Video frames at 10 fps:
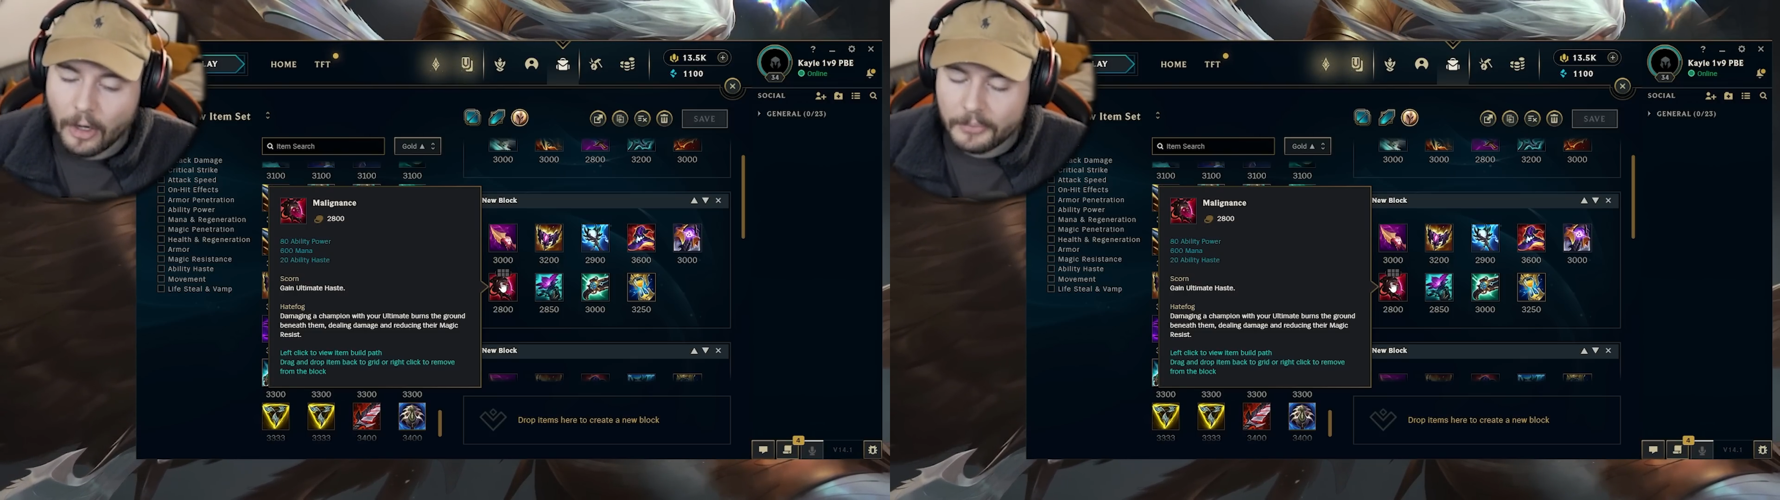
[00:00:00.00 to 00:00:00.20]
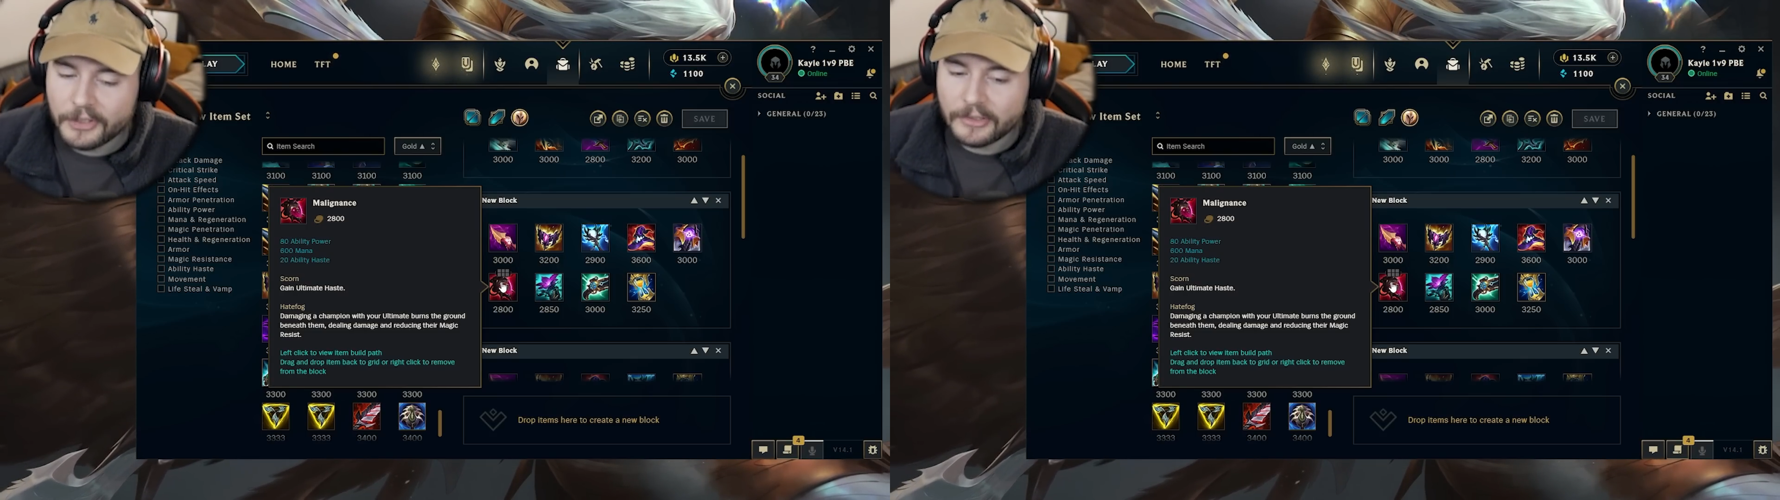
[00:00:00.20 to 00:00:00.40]

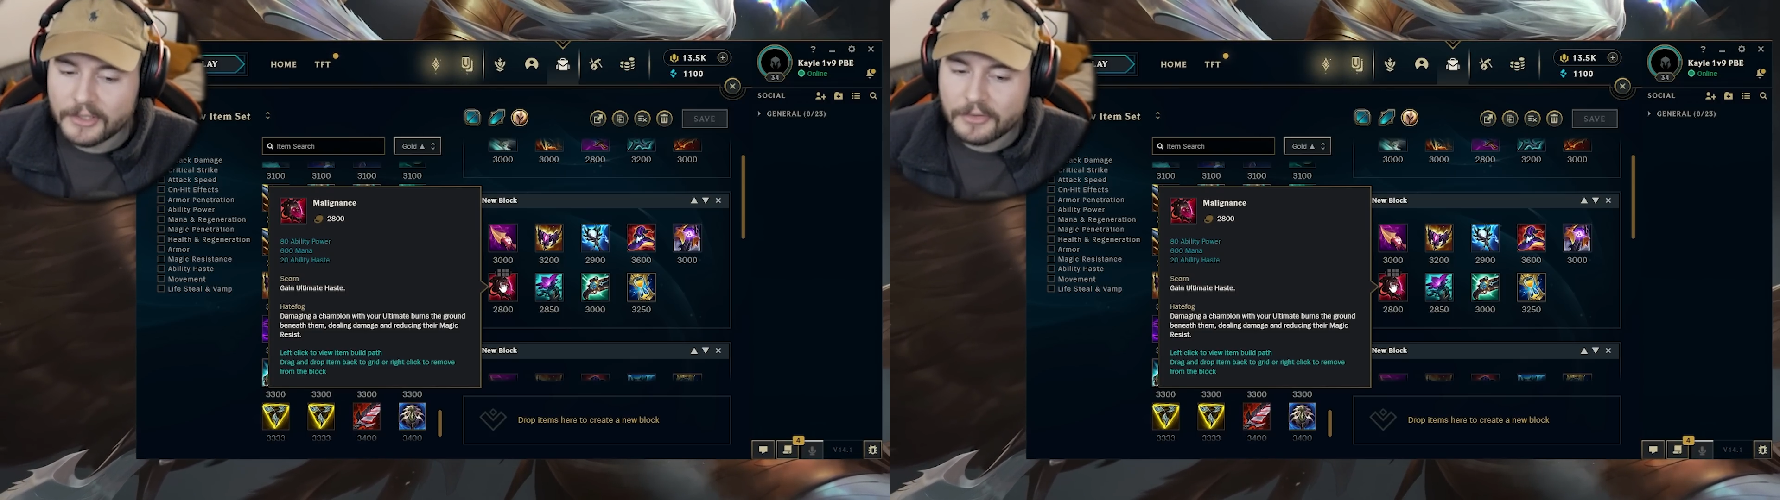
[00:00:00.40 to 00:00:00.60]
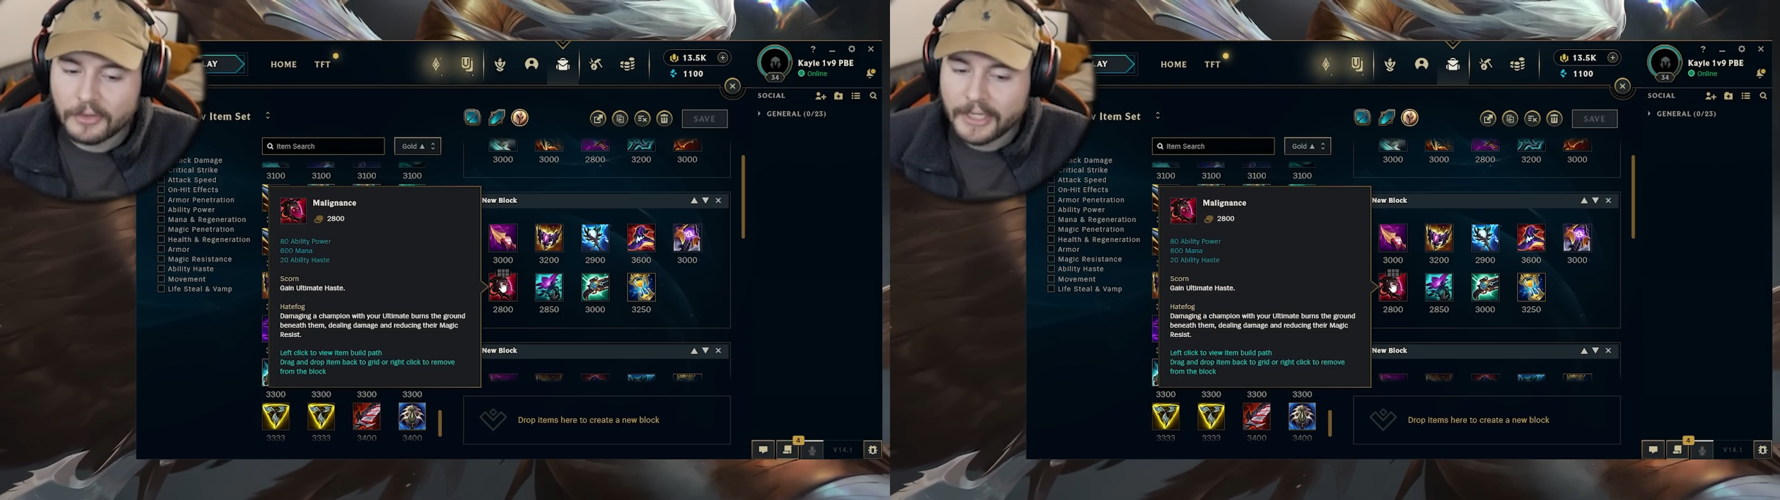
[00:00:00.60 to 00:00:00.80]

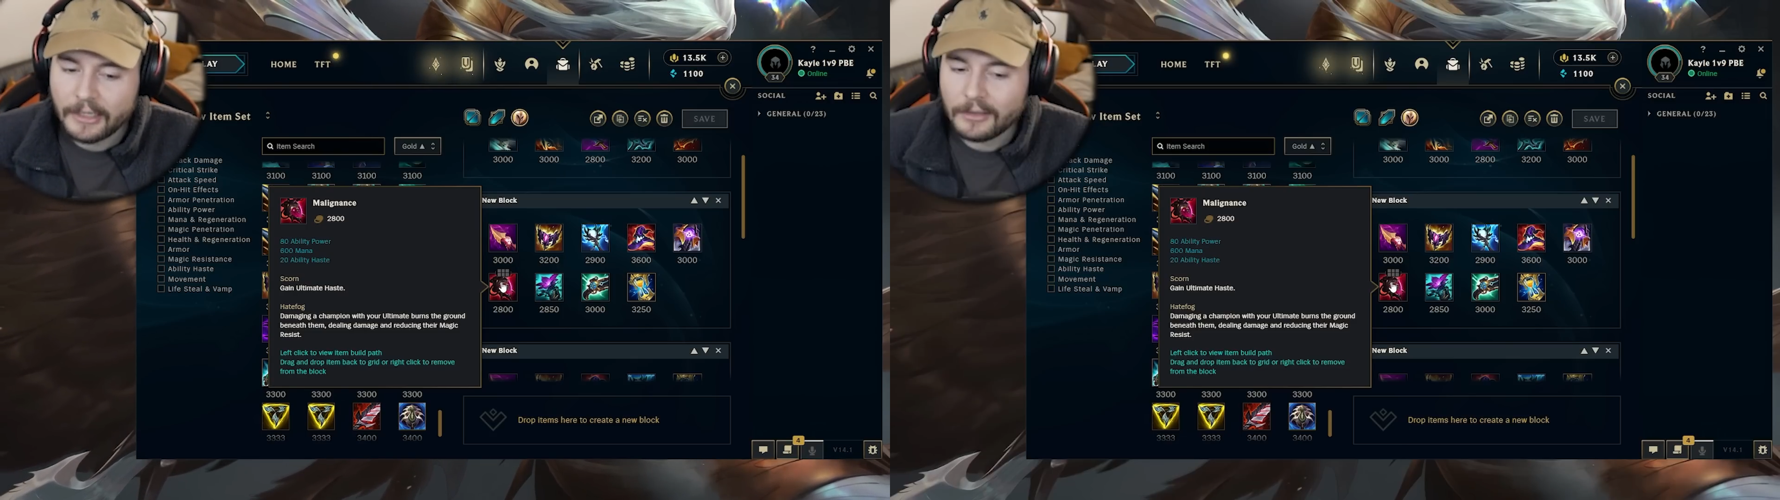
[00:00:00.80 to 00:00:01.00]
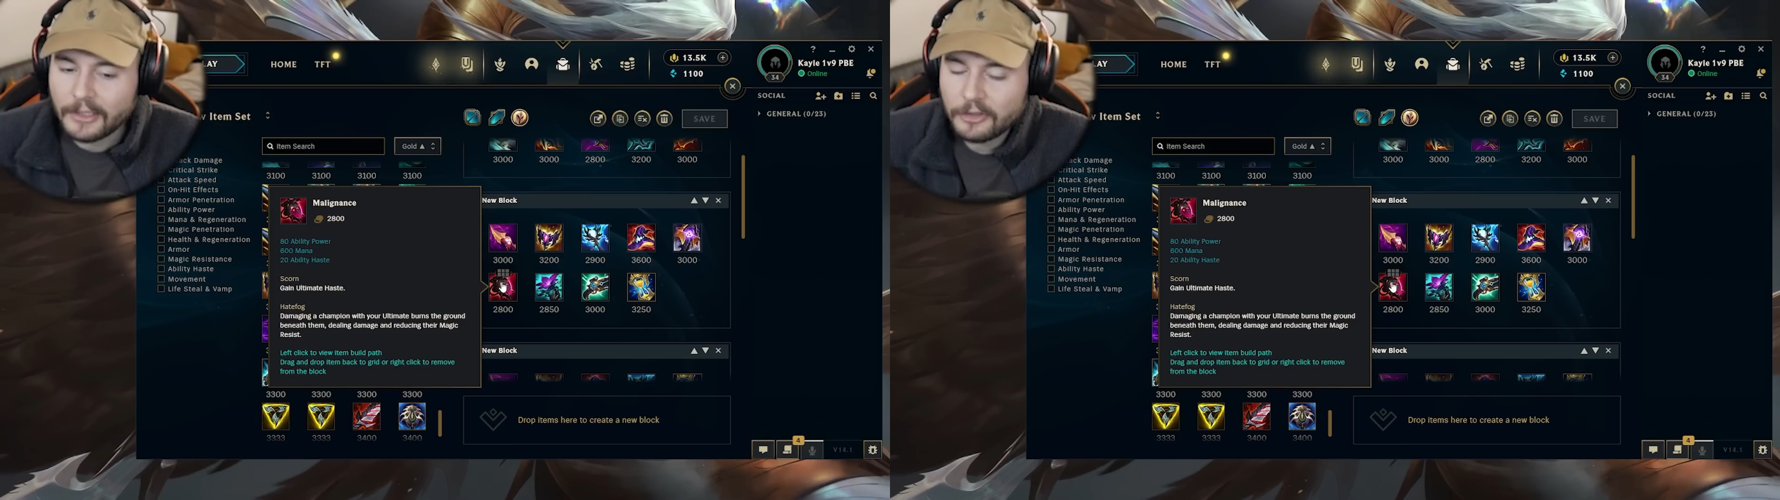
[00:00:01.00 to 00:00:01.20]
options for
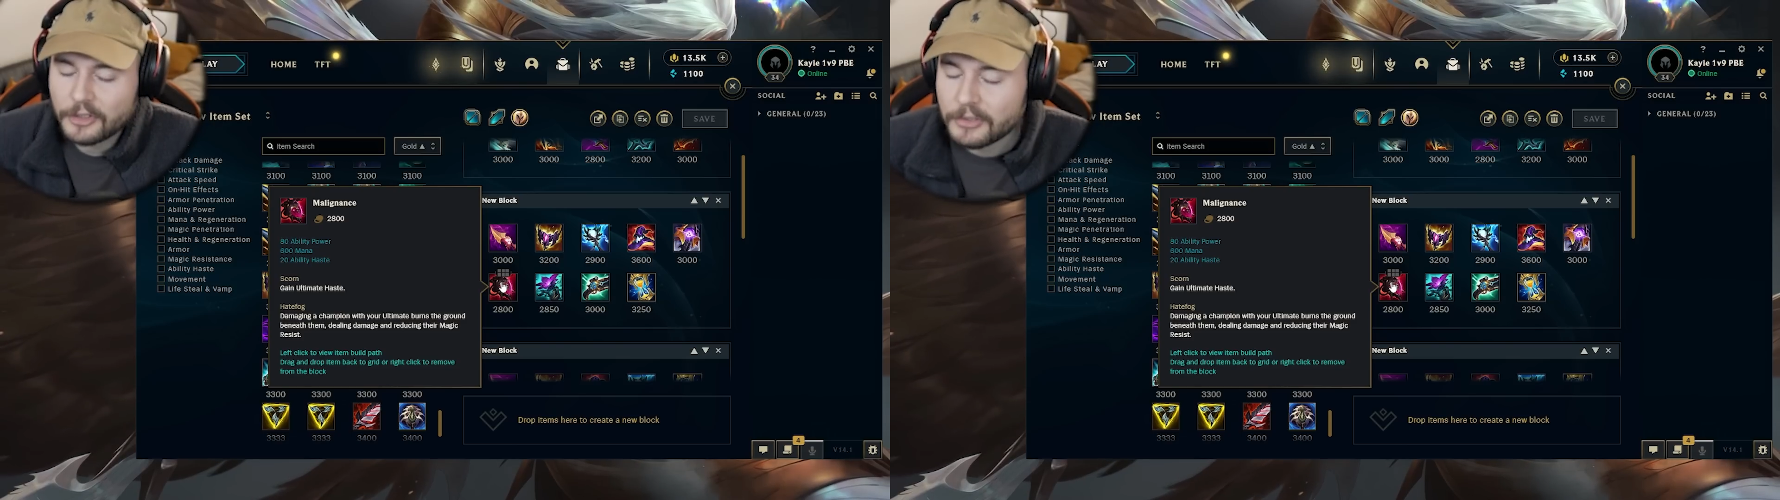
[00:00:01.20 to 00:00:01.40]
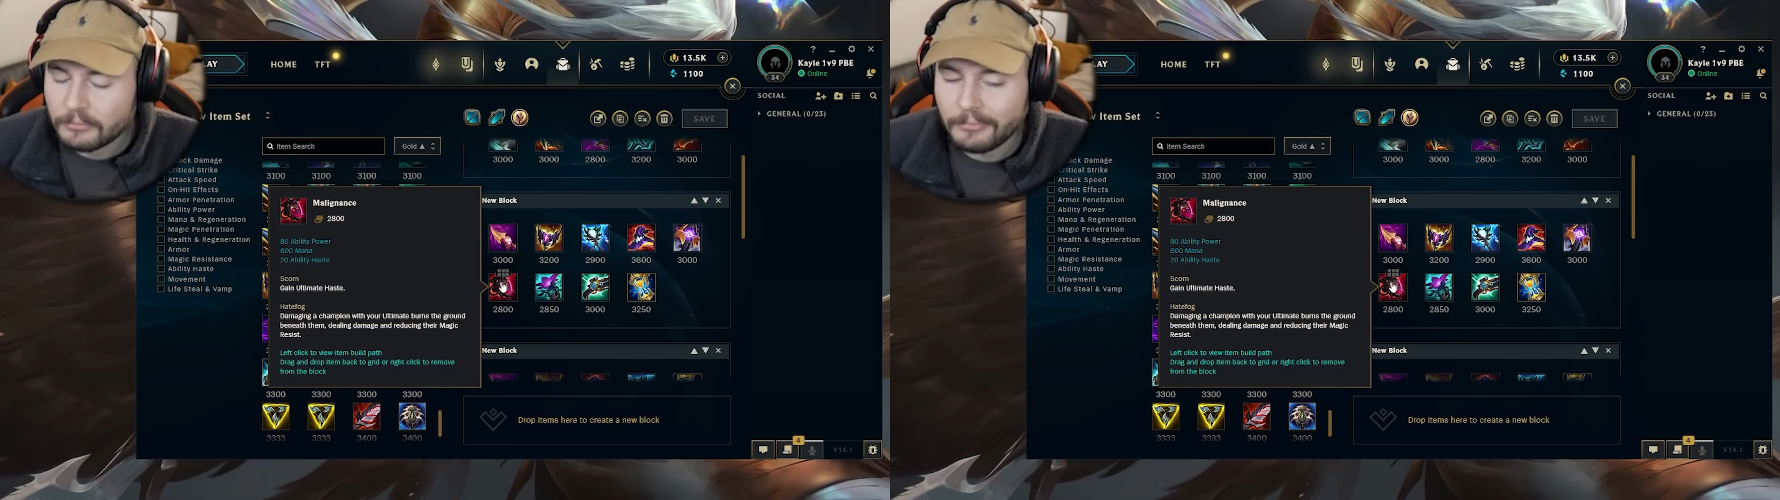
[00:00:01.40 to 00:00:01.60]
Kayle that are
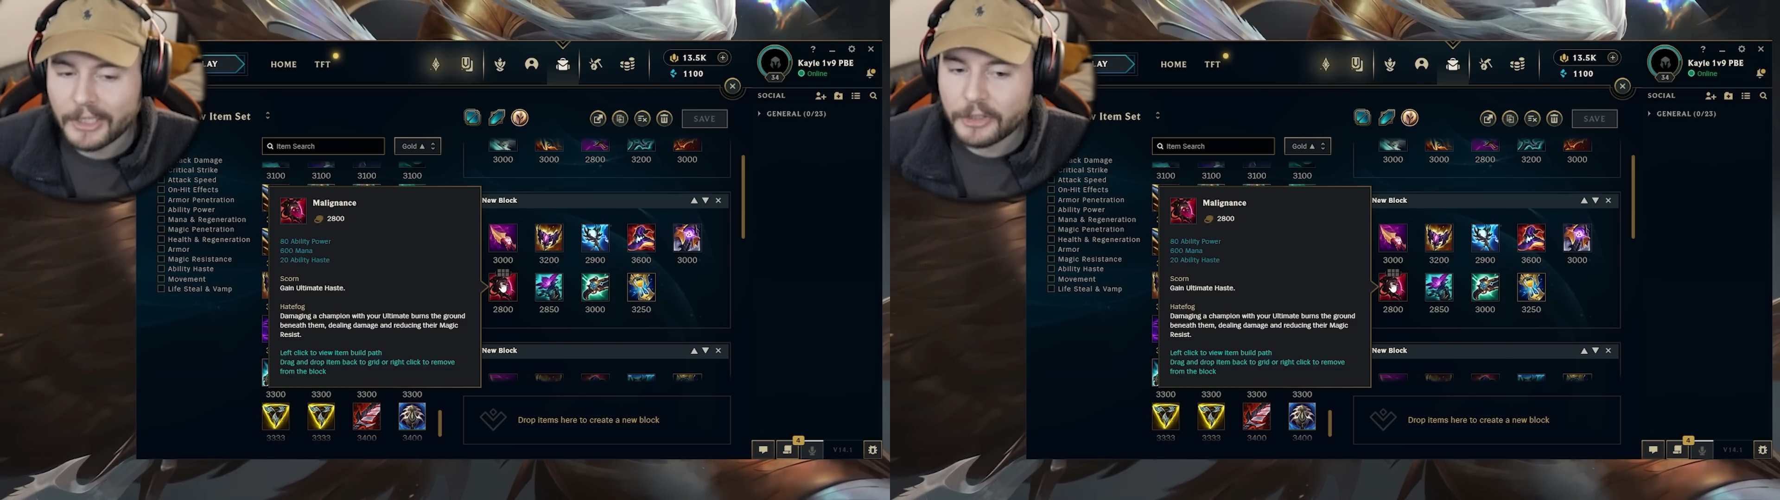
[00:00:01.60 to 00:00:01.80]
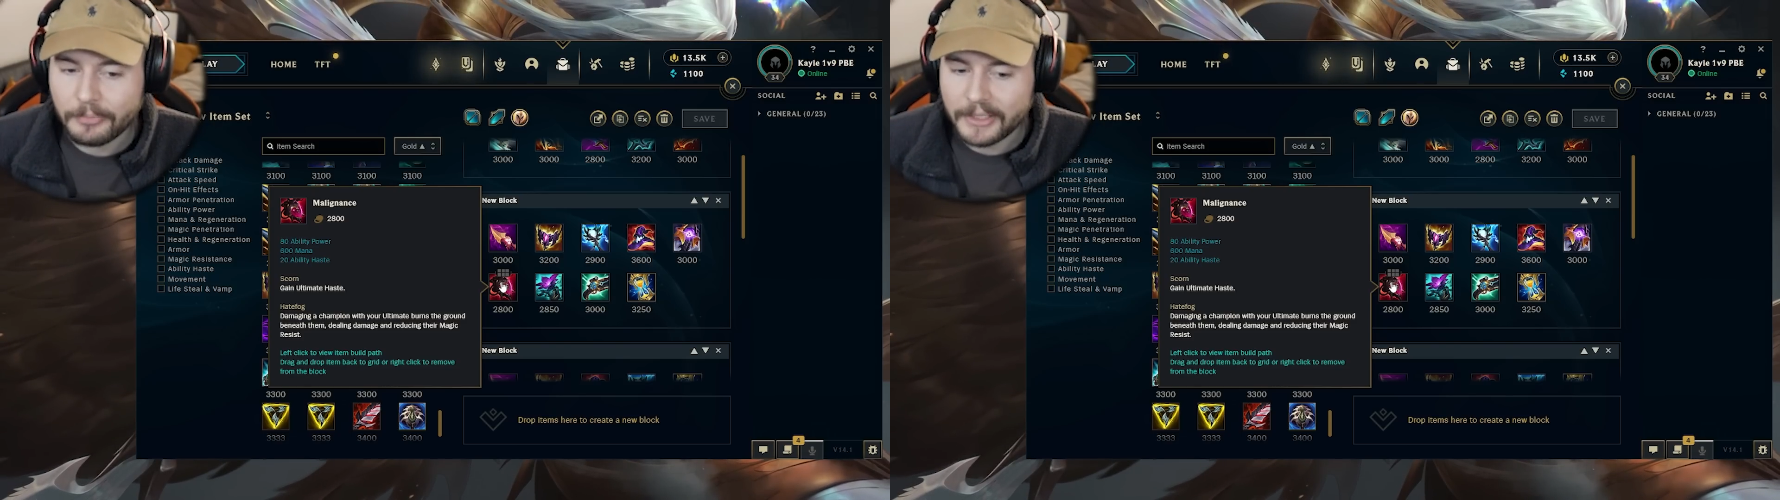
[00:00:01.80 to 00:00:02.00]
just
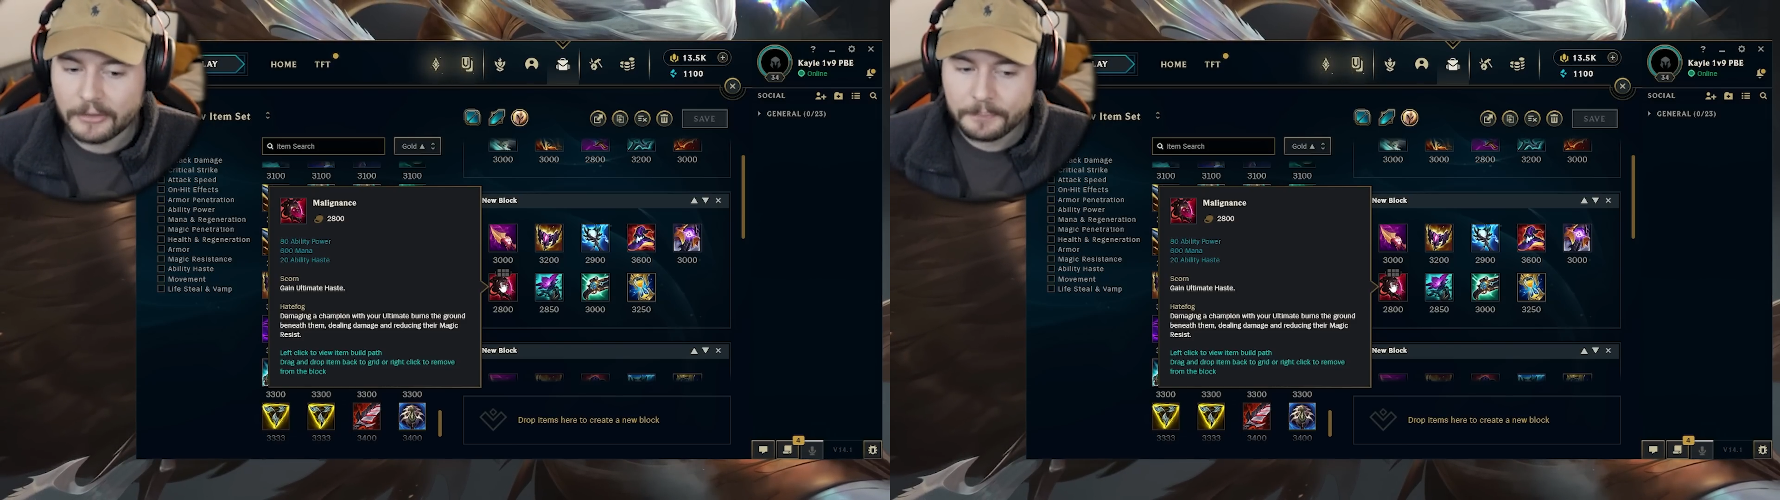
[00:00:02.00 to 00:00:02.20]
much better.